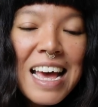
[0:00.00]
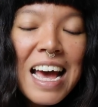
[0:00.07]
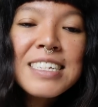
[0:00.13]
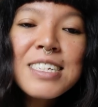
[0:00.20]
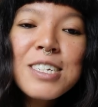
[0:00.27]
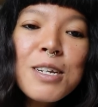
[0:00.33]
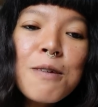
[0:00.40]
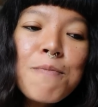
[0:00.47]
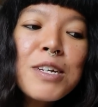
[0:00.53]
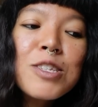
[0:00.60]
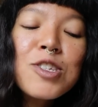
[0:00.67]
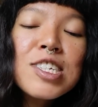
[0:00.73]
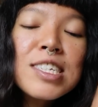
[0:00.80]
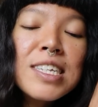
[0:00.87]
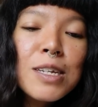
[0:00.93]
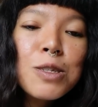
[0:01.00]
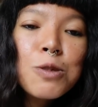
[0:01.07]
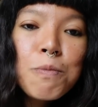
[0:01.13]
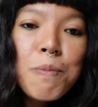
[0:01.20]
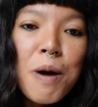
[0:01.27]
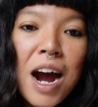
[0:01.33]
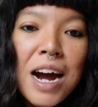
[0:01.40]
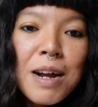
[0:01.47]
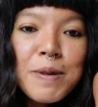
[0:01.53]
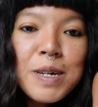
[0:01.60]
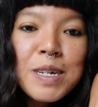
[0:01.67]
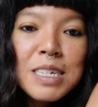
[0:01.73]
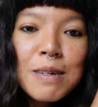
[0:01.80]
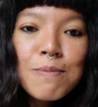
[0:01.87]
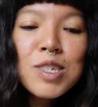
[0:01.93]
It's gonna be just that two part,
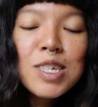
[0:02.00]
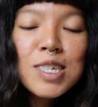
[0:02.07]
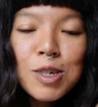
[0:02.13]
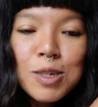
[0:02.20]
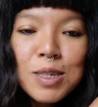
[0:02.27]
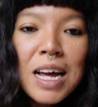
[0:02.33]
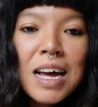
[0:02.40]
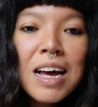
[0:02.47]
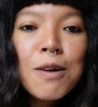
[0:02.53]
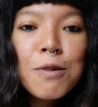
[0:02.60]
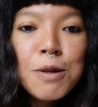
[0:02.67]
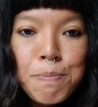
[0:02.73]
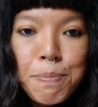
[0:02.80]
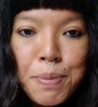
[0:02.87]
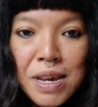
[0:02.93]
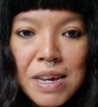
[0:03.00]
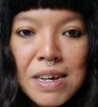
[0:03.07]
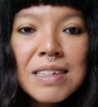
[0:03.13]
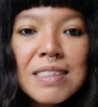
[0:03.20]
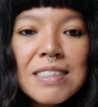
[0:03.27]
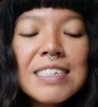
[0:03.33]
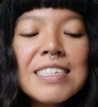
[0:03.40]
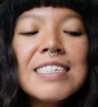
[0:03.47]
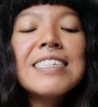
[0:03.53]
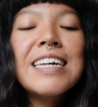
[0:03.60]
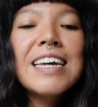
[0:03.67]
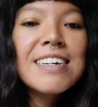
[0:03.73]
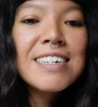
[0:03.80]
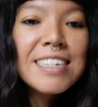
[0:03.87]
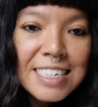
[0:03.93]
because I'm just gonna repeat the
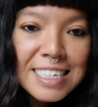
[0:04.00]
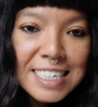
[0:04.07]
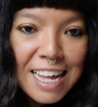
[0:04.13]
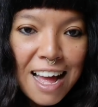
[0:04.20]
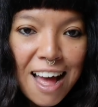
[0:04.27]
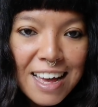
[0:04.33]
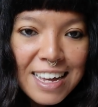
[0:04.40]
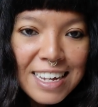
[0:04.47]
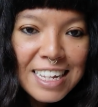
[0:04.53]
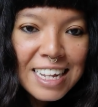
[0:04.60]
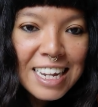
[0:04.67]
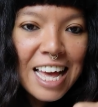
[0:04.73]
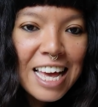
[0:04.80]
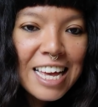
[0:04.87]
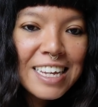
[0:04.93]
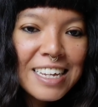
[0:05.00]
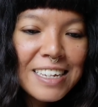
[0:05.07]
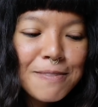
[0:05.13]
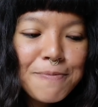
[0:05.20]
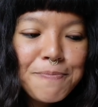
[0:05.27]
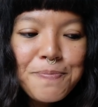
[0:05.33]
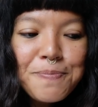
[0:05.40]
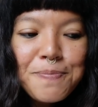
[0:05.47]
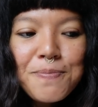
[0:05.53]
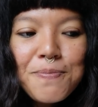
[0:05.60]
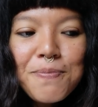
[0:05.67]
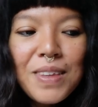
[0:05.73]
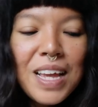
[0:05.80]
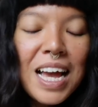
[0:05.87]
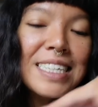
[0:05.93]
second design like
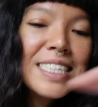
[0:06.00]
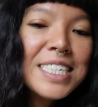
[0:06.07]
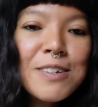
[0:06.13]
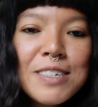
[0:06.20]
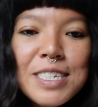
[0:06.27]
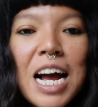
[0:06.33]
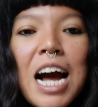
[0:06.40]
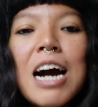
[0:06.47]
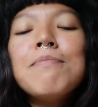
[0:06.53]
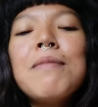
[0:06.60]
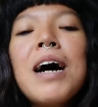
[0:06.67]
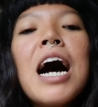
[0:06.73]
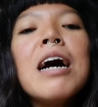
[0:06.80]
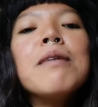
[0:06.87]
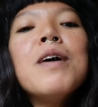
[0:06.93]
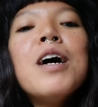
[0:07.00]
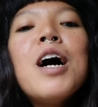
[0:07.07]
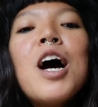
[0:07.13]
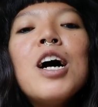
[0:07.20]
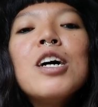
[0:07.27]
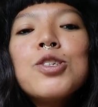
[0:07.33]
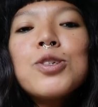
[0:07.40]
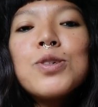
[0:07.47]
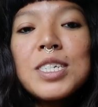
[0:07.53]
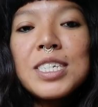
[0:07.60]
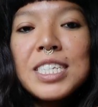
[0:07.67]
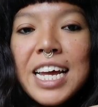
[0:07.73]
until it's come up to the